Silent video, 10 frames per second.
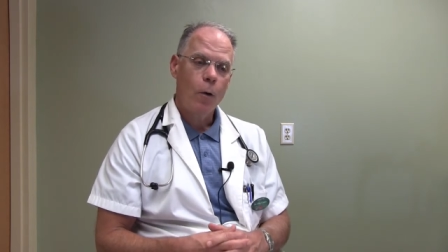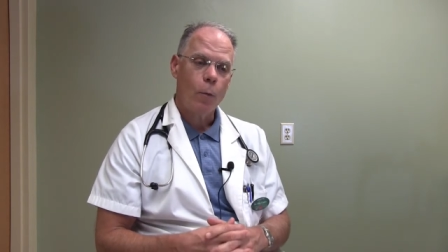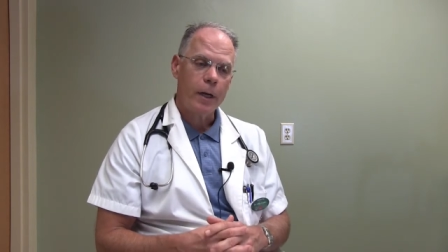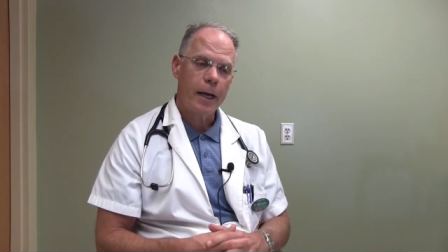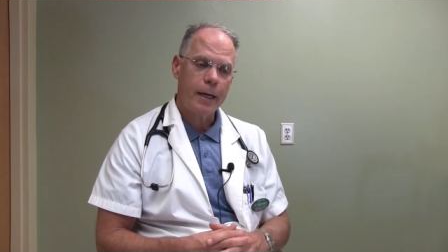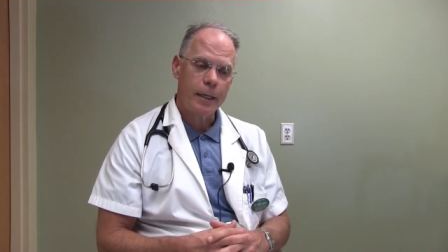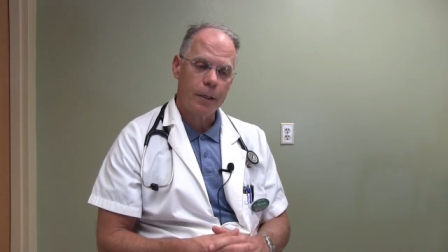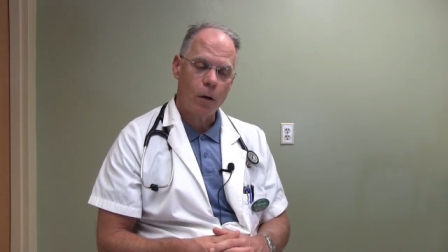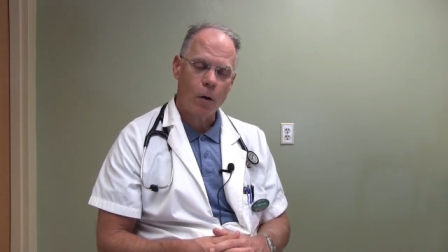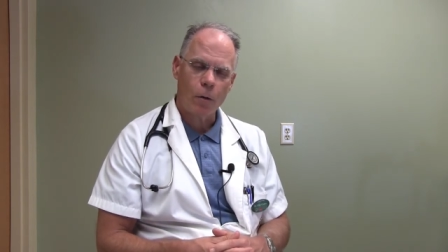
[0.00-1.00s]
We had a
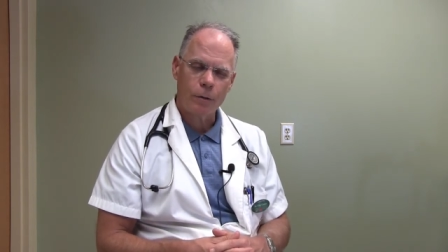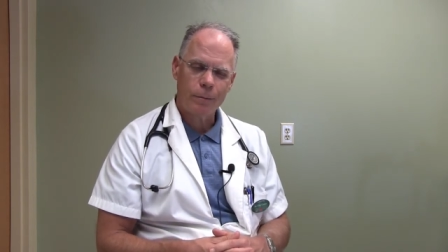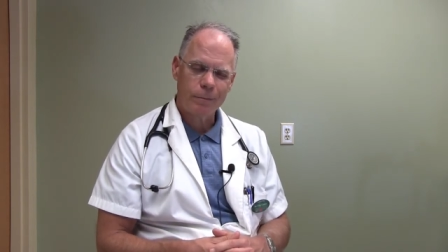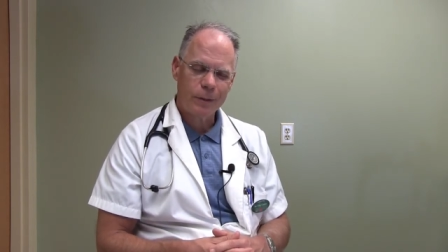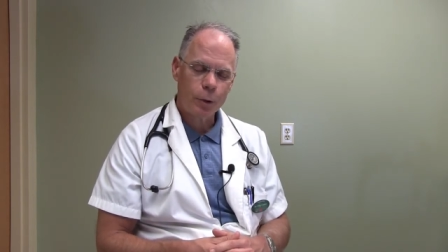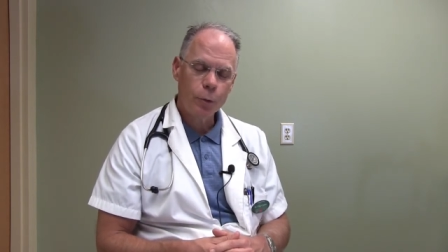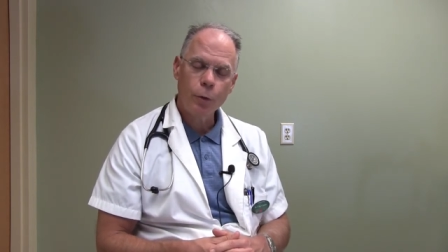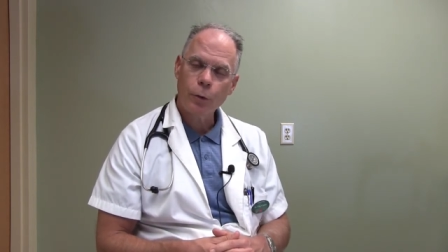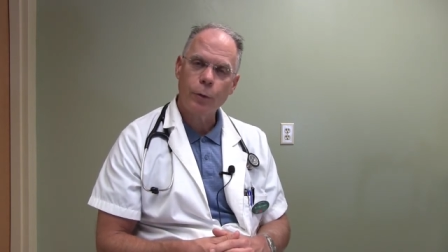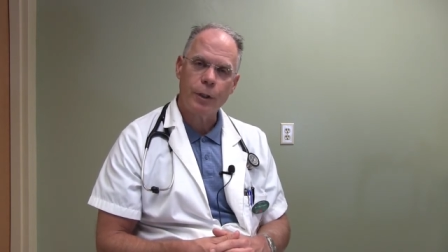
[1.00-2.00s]
dog two or
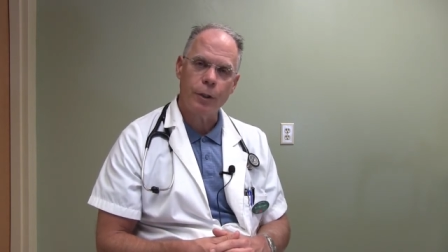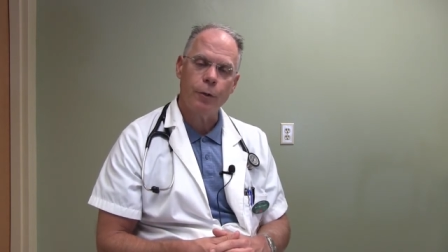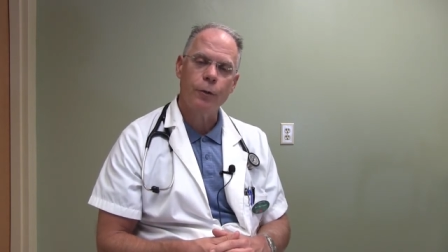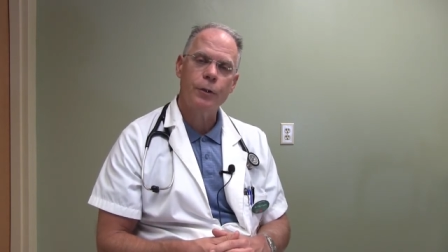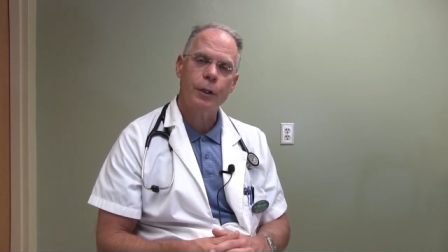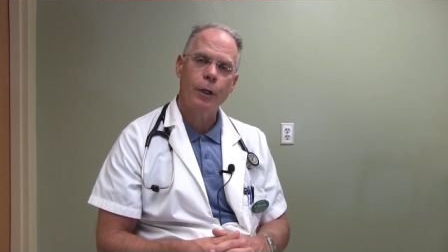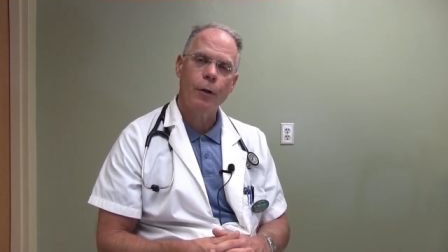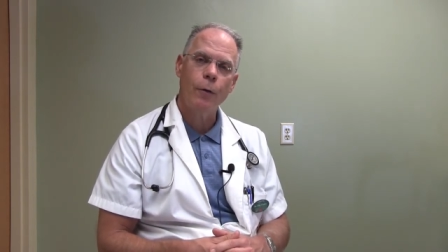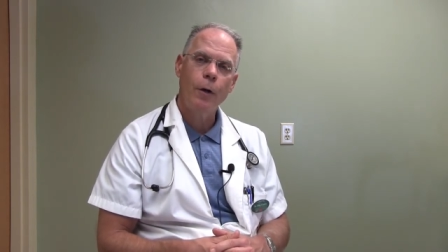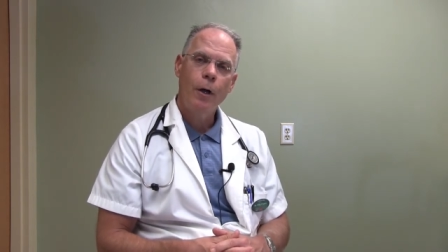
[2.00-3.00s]
three years
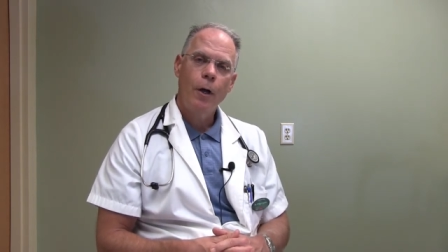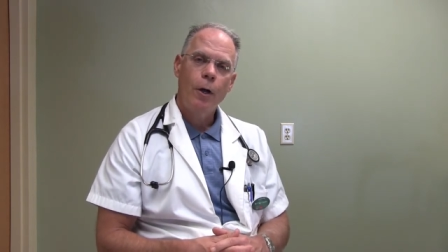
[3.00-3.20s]
ago